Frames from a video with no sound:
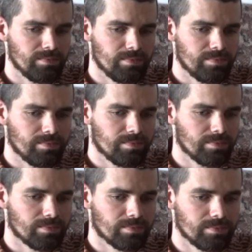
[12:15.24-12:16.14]

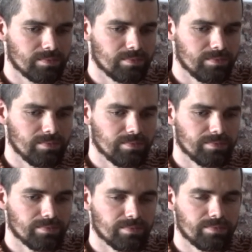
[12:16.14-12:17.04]

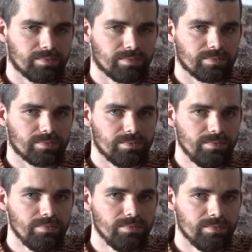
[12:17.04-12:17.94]

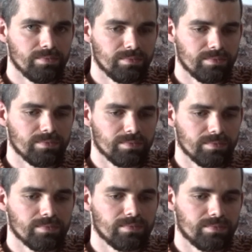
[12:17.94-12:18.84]

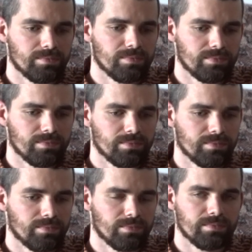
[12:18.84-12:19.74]

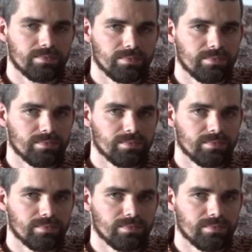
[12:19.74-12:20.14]
No words are spoken by the person on screen.